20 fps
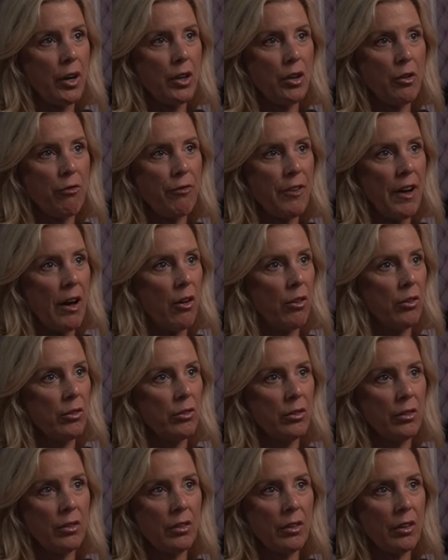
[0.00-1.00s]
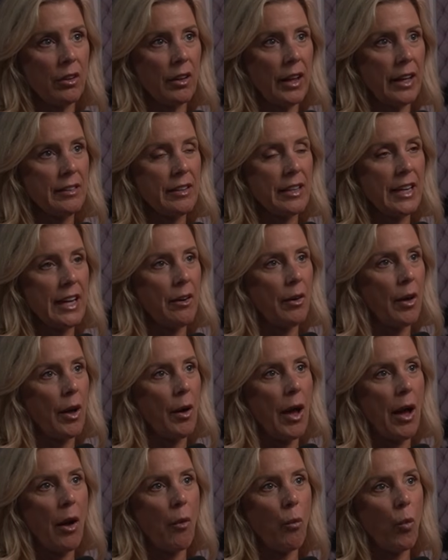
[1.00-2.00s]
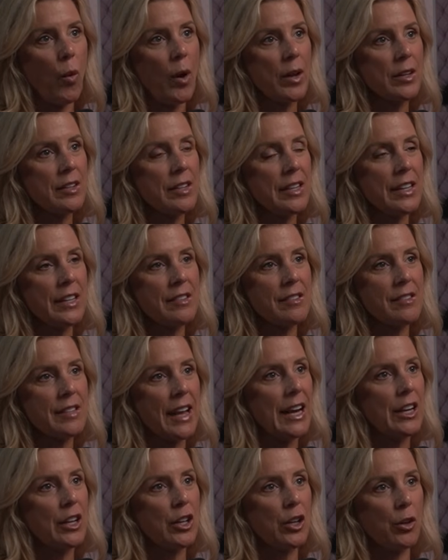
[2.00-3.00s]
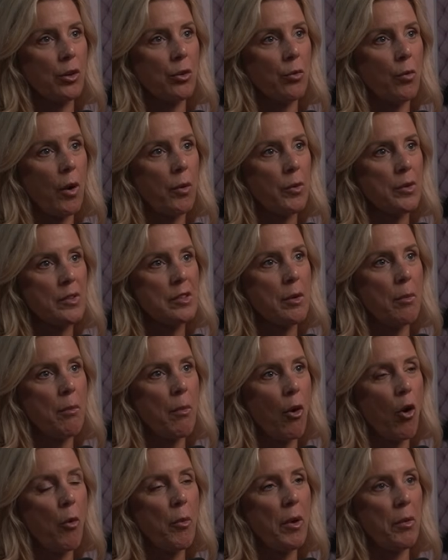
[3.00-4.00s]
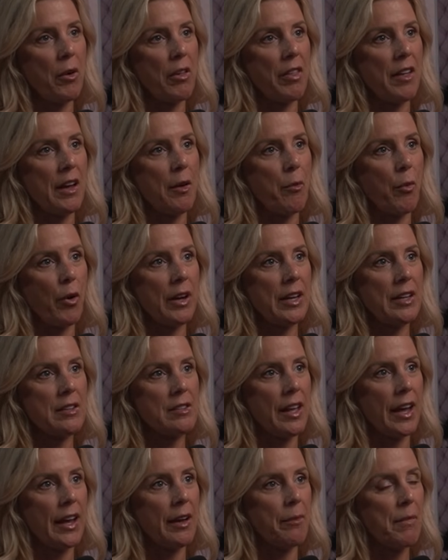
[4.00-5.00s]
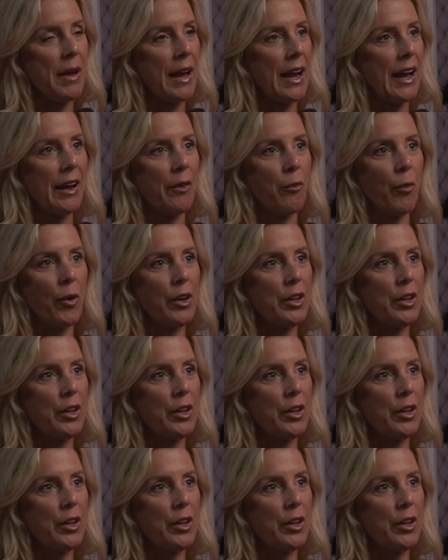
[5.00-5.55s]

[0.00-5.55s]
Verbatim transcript: you felt like did he uh, what did he say to you? What was the moment with him where he's like, "Man, what